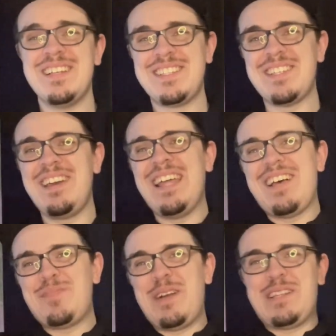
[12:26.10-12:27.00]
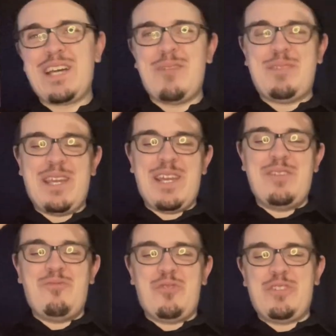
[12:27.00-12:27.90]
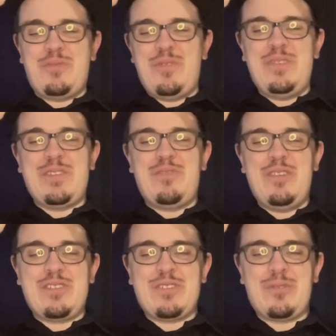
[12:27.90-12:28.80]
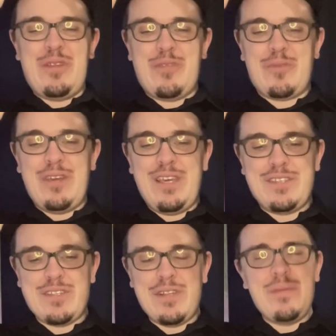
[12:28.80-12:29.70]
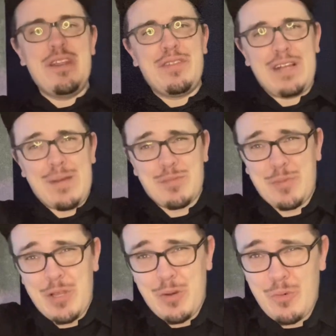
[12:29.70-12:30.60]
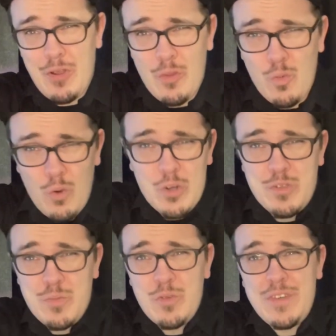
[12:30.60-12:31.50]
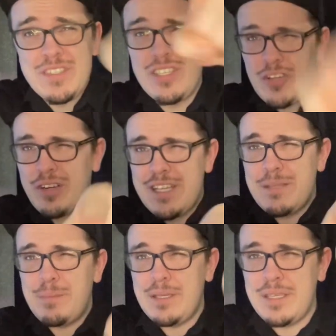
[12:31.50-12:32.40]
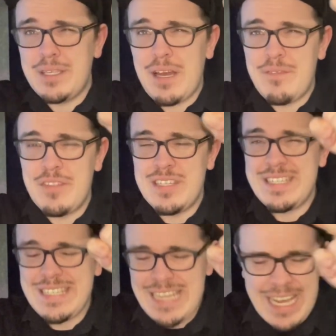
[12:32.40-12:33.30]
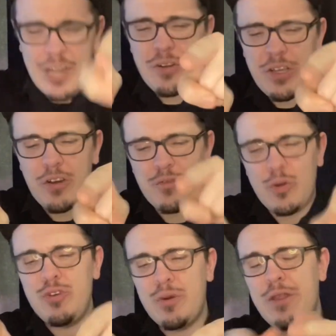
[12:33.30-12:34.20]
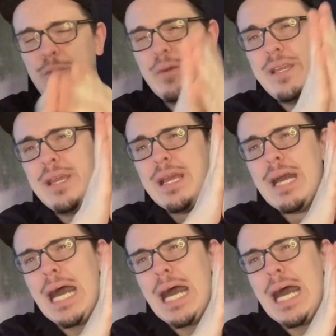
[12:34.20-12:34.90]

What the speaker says: So yeah, that was my top 10 worst movies of 2023. So let me know in the comments below what are the worst movies in your guys' opinion of the entire year of 2023.